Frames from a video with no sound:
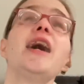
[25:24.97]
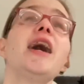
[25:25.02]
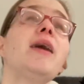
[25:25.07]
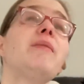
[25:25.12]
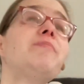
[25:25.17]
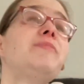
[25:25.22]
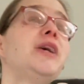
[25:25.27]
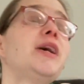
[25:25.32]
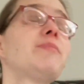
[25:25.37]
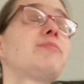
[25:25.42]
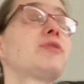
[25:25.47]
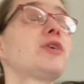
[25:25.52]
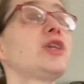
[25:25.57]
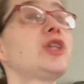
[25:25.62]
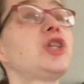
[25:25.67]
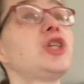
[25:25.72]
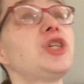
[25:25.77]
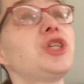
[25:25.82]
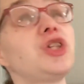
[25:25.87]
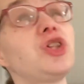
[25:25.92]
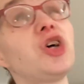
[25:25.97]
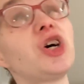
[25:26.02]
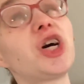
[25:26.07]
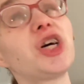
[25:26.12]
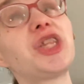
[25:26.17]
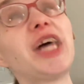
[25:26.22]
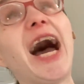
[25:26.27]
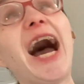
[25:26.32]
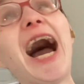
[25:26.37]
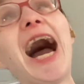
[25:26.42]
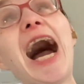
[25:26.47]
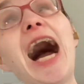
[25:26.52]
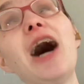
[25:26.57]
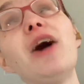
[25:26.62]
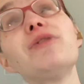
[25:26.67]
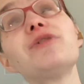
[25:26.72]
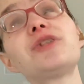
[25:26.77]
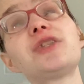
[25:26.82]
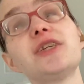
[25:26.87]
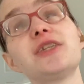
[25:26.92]
and be able to look at the
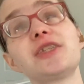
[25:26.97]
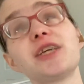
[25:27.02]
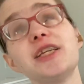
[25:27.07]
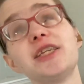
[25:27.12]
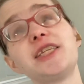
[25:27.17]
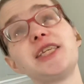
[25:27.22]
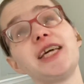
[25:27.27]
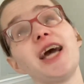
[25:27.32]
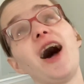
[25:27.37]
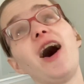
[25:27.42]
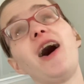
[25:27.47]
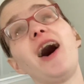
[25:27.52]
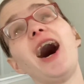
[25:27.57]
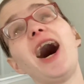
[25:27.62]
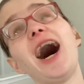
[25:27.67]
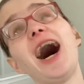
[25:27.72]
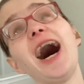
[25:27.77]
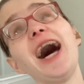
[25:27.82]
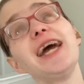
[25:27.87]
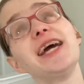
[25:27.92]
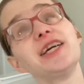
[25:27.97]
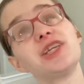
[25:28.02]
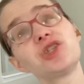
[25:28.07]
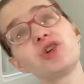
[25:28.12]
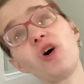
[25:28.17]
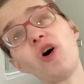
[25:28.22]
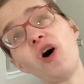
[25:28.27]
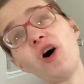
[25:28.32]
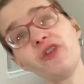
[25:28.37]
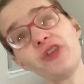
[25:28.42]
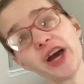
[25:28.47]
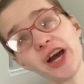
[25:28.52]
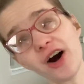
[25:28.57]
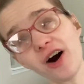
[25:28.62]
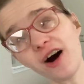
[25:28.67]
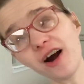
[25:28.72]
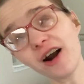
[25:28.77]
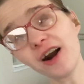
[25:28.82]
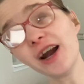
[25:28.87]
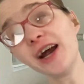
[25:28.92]
houses and see how high and tall they
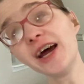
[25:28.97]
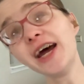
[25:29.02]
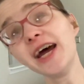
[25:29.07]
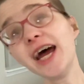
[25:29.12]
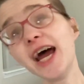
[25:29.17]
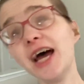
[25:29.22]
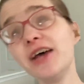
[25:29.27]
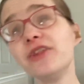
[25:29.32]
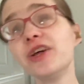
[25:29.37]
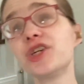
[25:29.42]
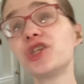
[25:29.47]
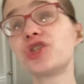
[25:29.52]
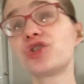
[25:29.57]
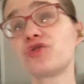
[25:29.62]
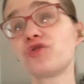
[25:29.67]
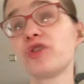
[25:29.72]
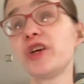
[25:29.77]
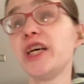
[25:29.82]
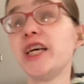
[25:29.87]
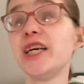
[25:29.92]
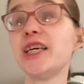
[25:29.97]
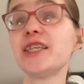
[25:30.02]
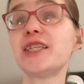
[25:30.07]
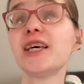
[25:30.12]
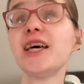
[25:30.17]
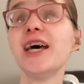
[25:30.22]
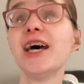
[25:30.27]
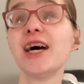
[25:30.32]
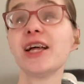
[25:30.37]
are and the trees.